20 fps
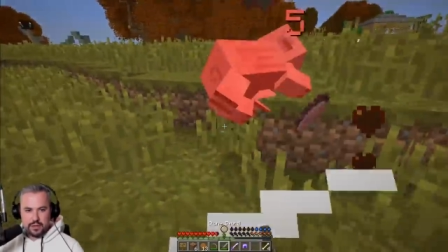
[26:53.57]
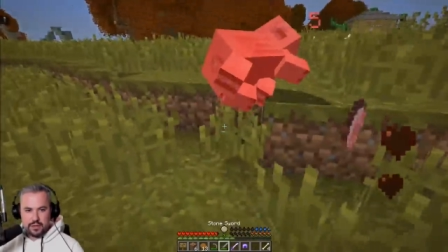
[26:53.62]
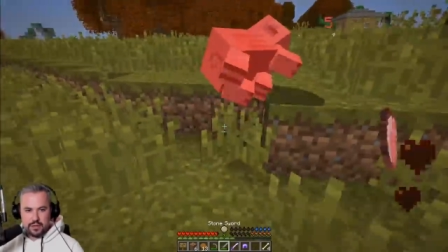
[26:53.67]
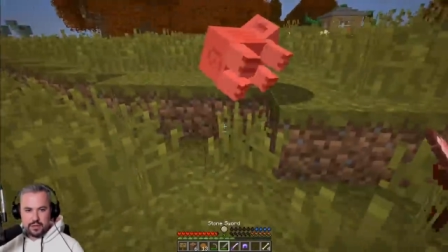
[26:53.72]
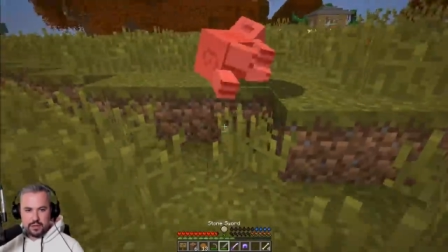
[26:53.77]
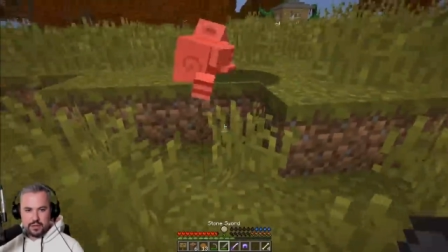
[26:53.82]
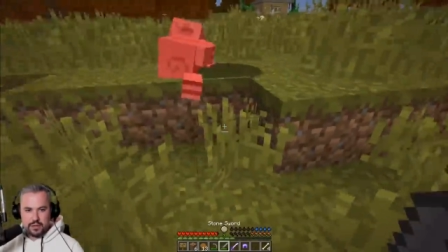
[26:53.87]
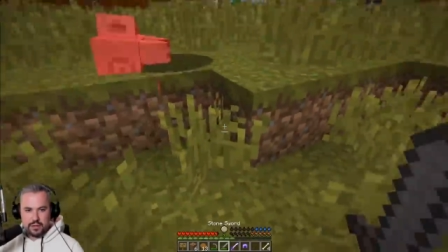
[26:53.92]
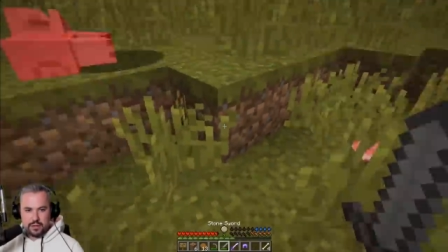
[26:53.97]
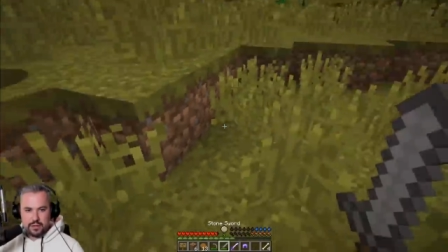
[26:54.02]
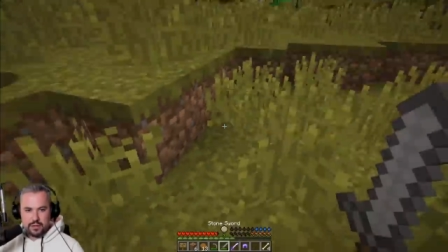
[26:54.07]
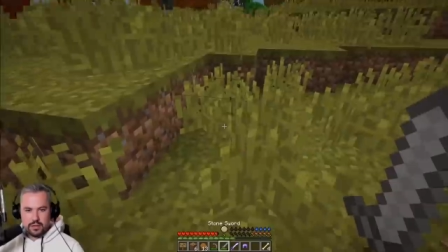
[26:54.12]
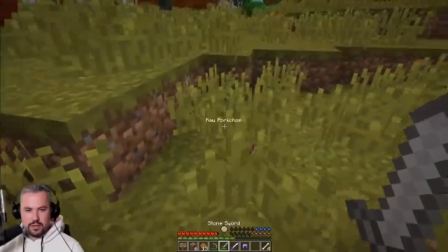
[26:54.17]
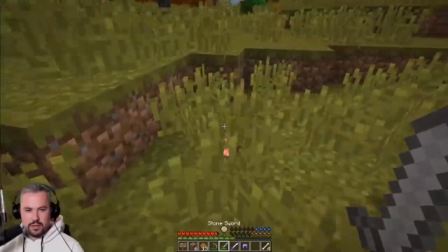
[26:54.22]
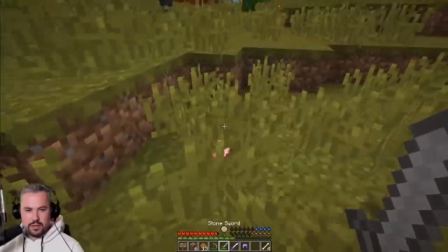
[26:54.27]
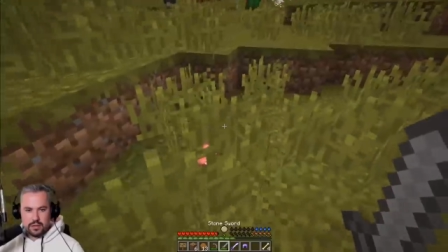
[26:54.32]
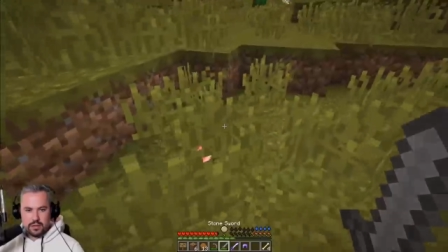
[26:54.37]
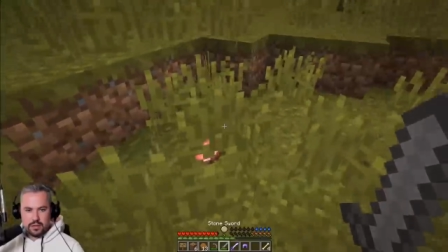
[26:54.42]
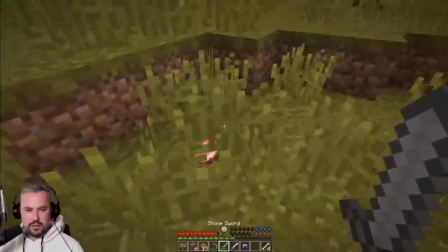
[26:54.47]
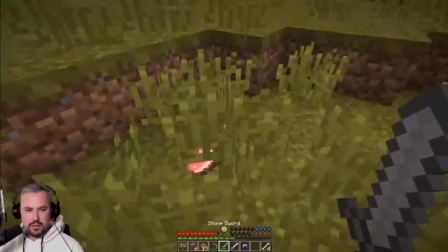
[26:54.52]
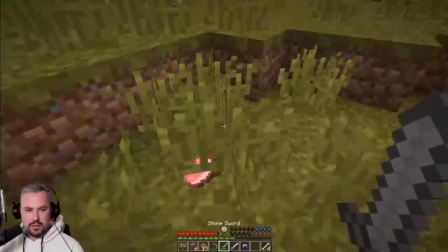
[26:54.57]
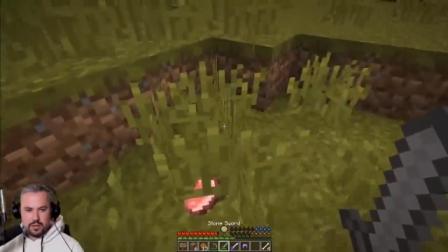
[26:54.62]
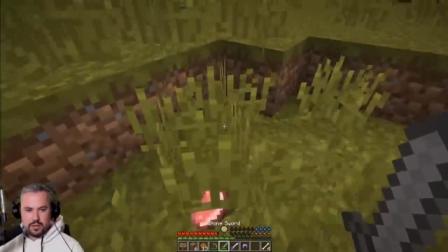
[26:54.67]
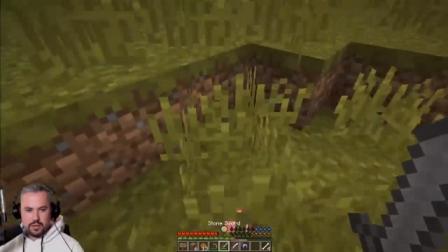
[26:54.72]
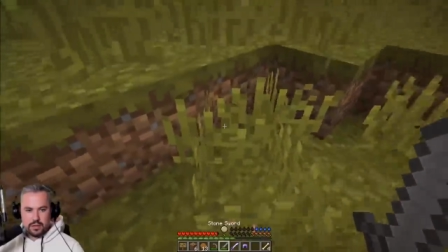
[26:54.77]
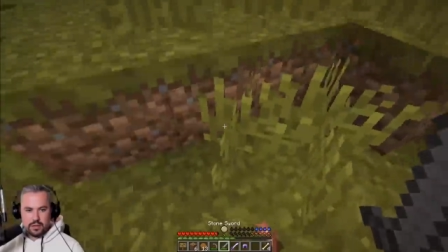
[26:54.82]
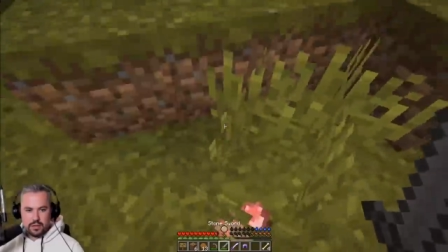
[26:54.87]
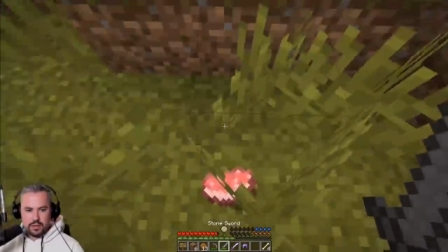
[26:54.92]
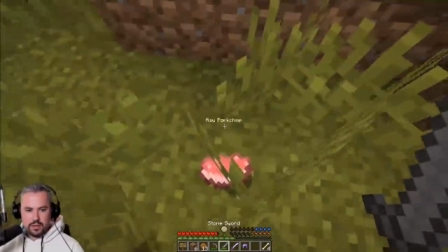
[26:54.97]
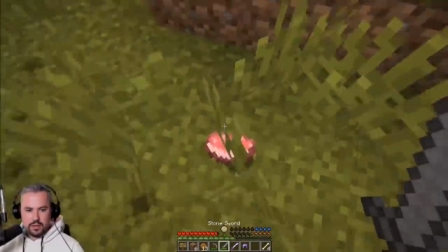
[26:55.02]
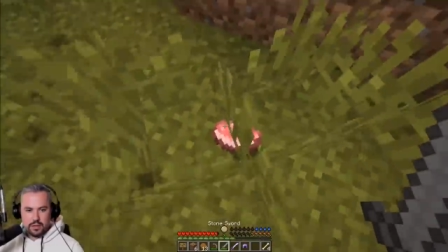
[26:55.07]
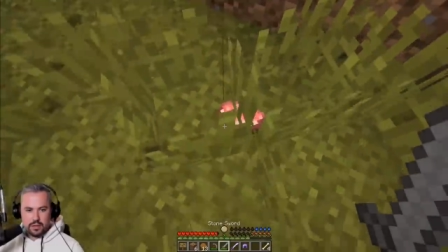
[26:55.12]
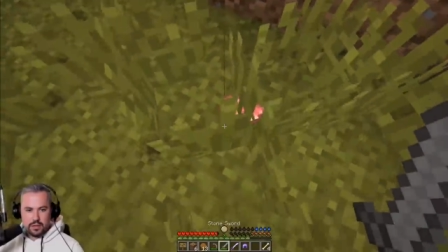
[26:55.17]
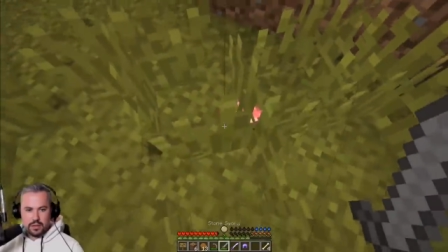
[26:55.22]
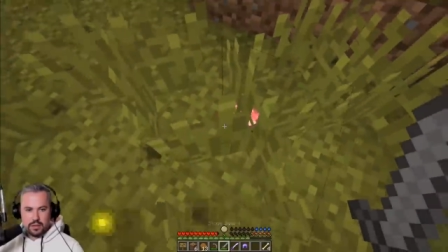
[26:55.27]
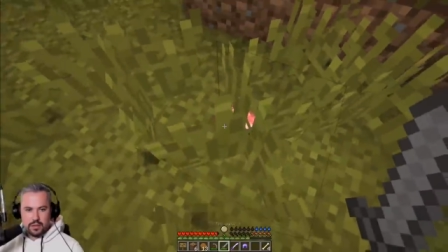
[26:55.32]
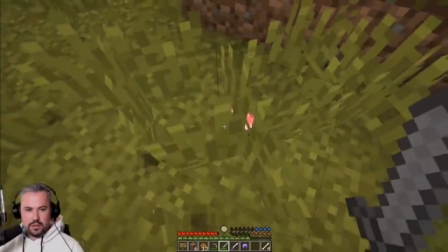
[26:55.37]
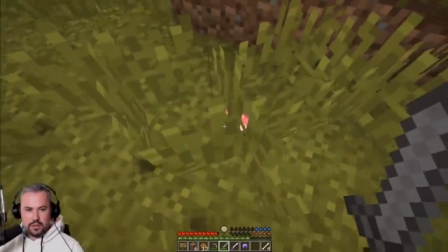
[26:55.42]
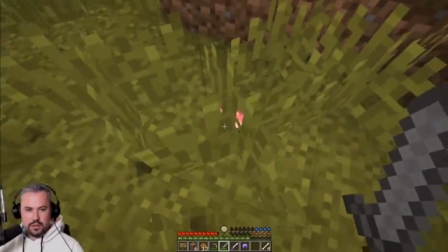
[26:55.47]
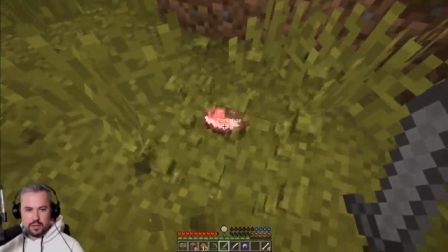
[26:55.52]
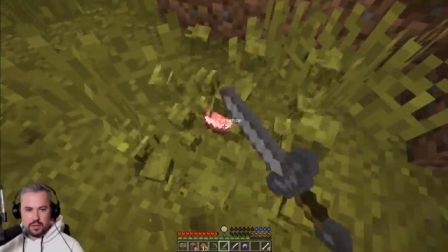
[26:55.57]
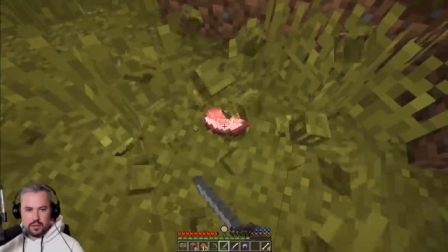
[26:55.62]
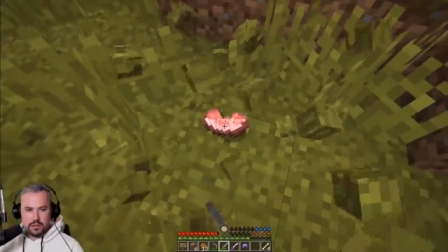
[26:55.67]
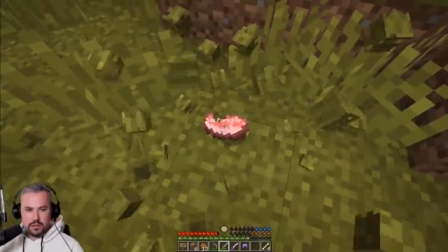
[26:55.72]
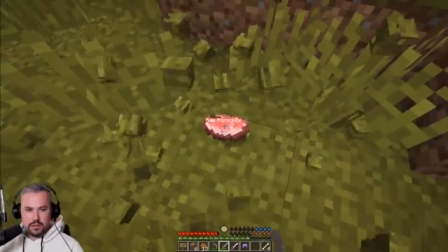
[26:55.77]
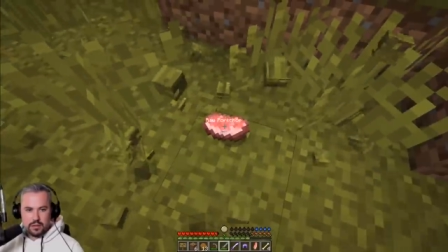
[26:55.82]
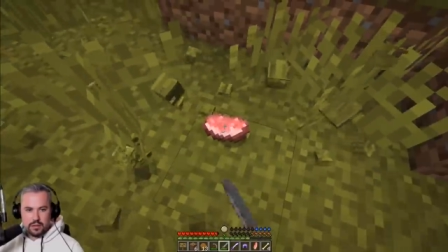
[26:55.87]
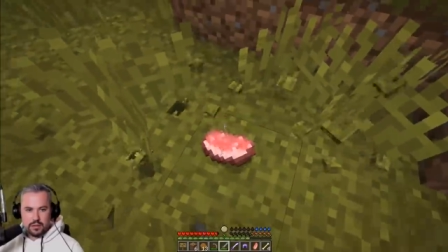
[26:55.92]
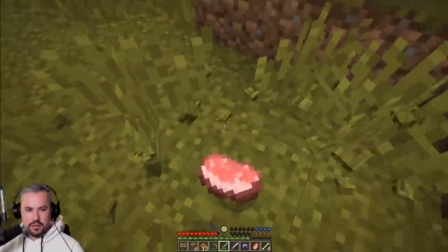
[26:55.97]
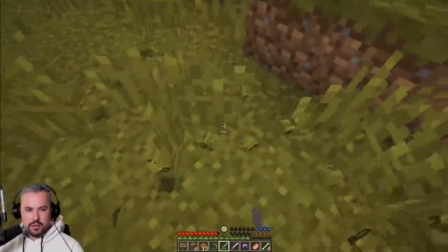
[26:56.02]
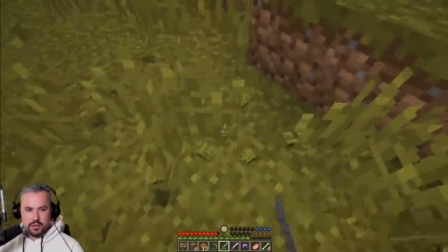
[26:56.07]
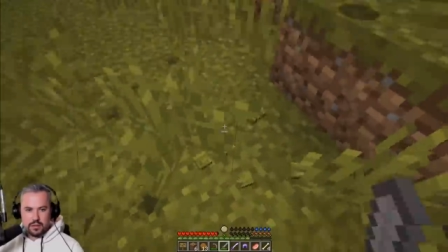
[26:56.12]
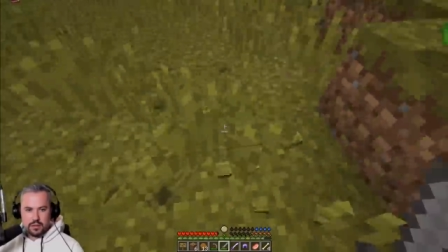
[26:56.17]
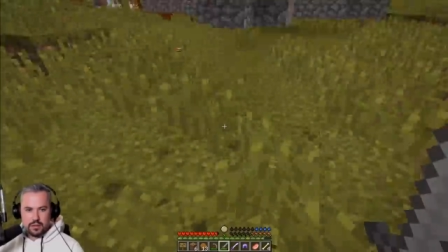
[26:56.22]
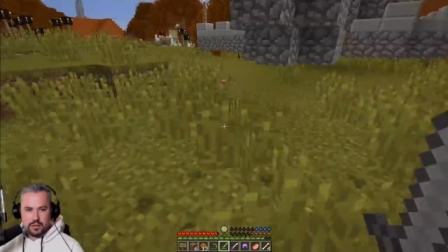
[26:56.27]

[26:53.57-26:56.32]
Oh, that's a good idea. Yeah, that'd be cool. Okay.